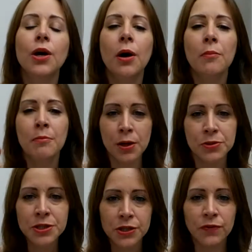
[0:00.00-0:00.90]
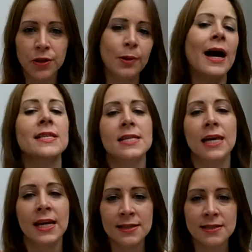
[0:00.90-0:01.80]
most of you had an
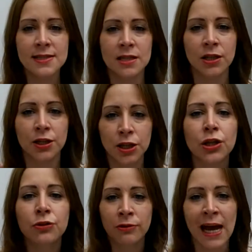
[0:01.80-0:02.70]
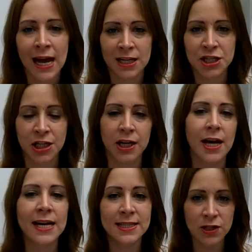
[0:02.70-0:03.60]
instant gut reaction
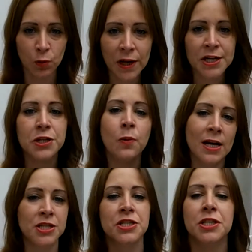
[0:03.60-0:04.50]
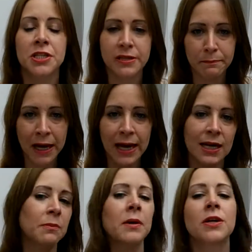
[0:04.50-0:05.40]
as to which question to
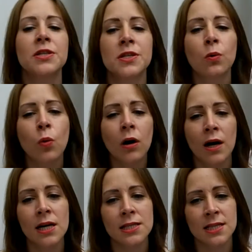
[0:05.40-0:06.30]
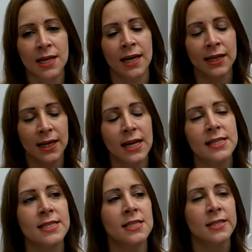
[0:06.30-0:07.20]
pick, because the worst thing
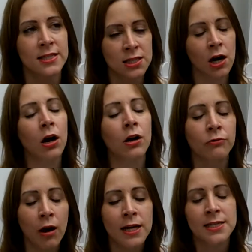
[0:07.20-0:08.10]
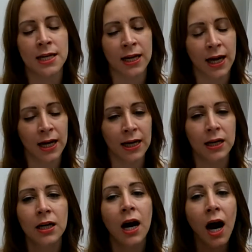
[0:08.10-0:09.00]
is to start writing it
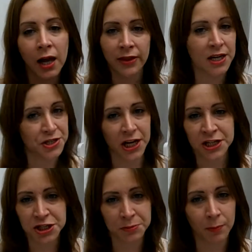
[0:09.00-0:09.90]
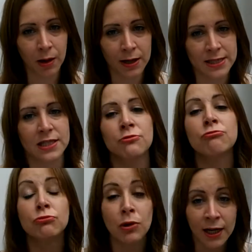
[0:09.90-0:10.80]
and then change your mind. It's
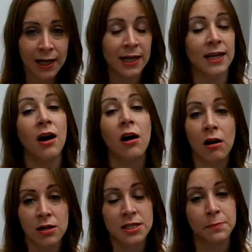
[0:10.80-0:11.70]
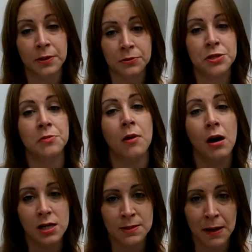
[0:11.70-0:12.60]
really hard to build your
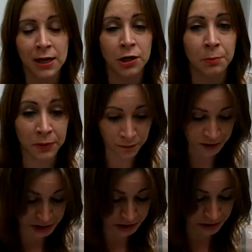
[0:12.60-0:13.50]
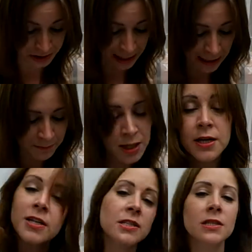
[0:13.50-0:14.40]
marks back up if you do that.
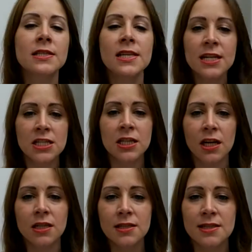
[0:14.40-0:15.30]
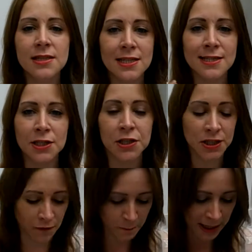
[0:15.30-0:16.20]
So stick to your guns. As soon
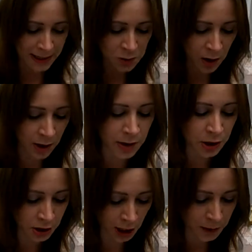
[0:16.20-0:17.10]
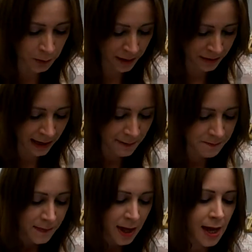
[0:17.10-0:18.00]
as you've picked one, go with it.
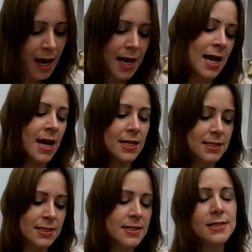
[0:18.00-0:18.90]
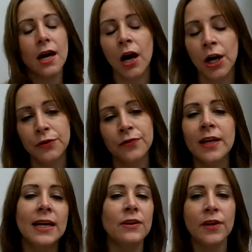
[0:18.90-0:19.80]
And
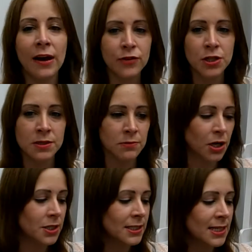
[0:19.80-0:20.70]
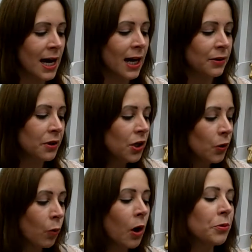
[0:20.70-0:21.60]
hopefully, if you have got some notes down,
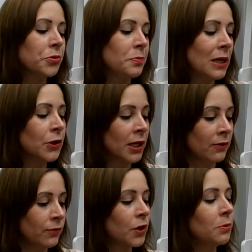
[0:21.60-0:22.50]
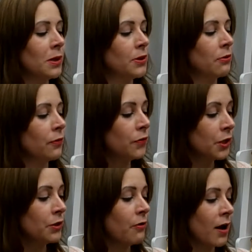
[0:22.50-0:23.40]
what we would be looking for with the
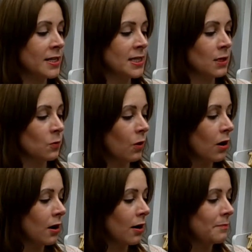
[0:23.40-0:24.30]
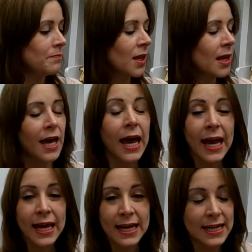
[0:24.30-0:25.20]
review writing one
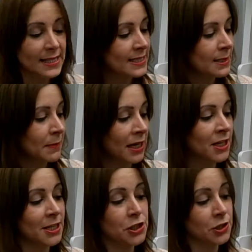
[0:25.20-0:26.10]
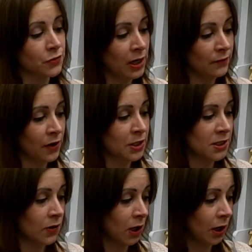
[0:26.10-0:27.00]
is making sure it's really
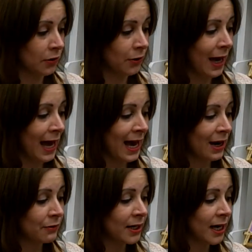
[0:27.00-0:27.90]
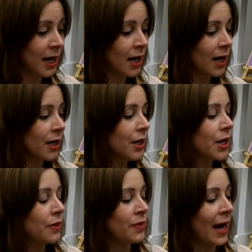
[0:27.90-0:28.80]
focused on the local area,
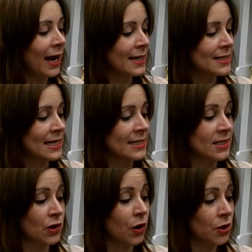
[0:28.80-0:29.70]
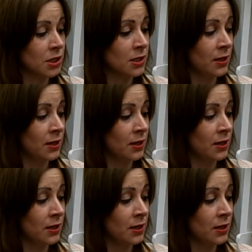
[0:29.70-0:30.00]
that it's got the